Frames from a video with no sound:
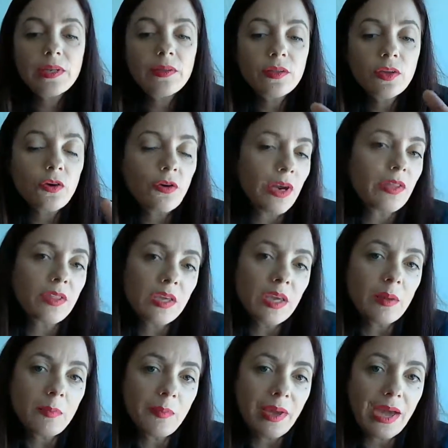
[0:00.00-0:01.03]
But the great
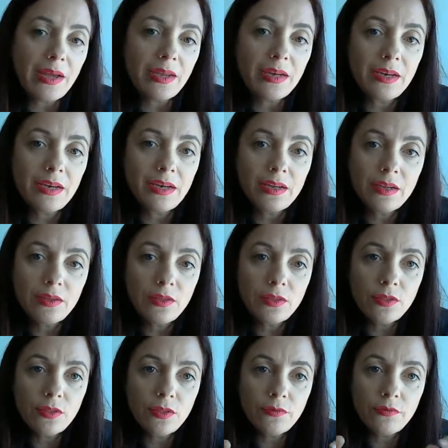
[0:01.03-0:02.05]
thing about
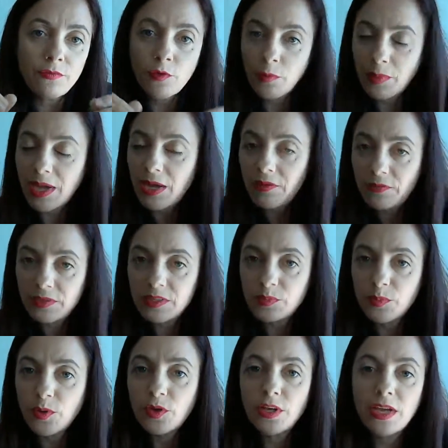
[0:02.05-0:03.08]
the format of
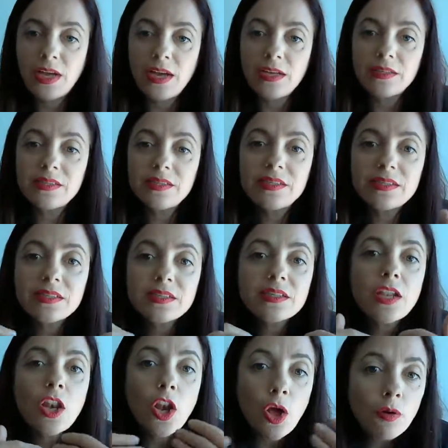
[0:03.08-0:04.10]
this podcast is
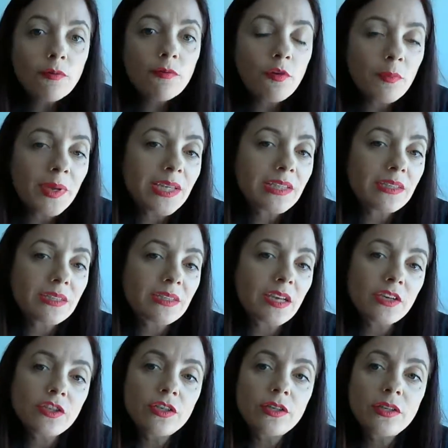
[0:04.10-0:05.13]
it's a long format
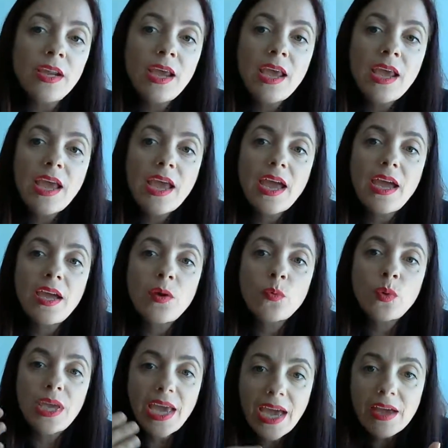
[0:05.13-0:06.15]
discussion,
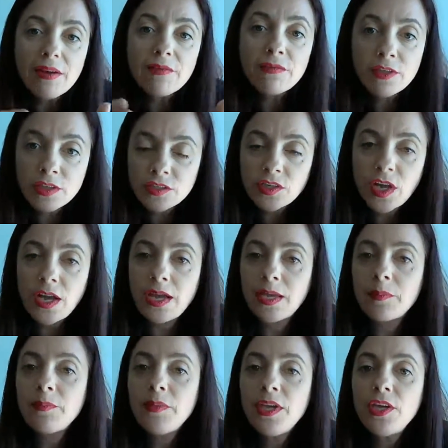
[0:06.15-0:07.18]
and we have the
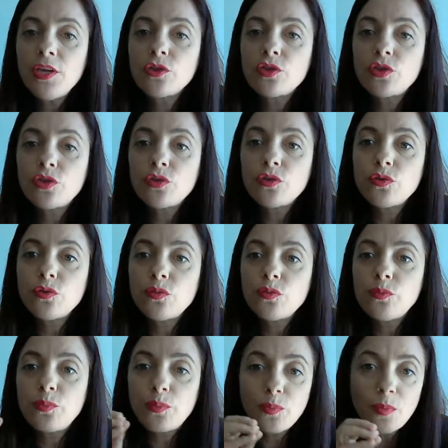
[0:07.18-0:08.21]
time
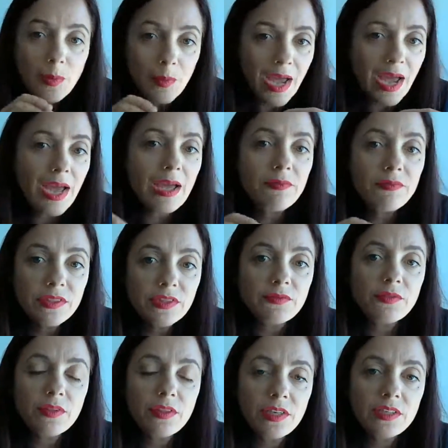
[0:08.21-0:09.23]
to have
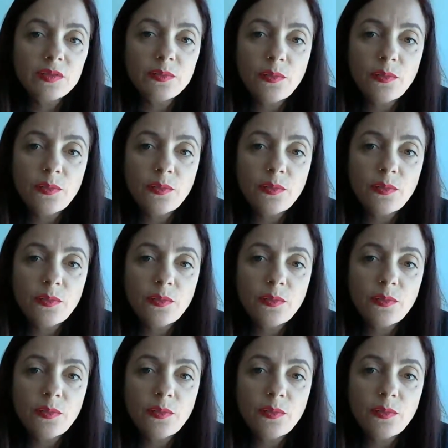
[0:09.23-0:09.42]
different